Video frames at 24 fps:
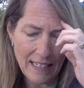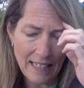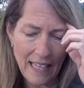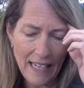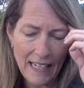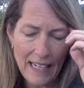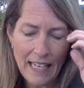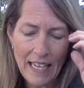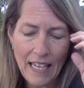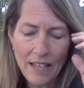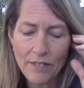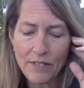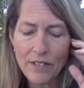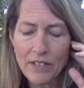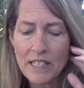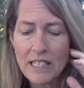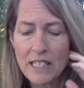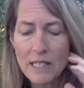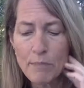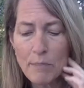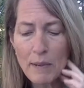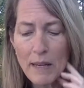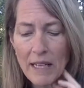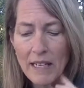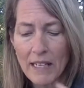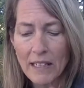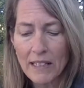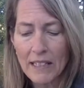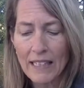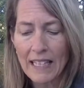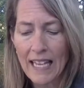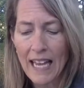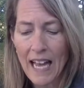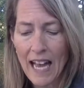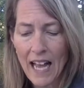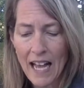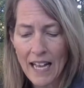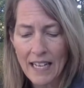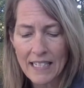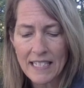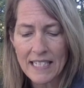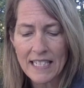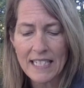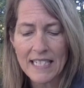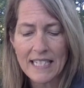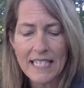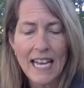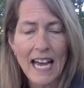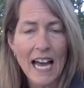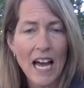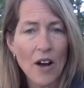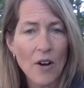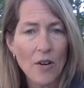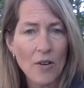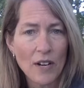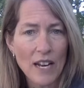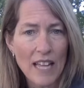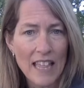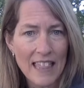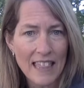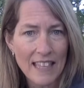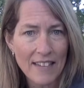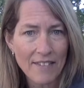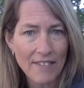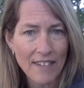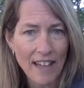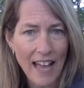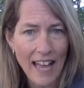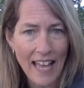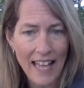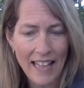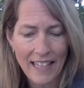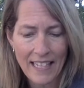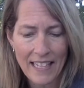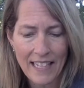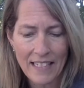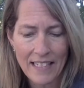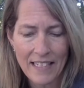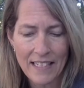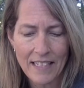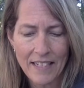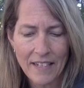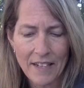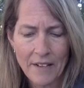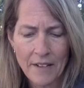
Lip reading: Let evil speedily hunt down the violent.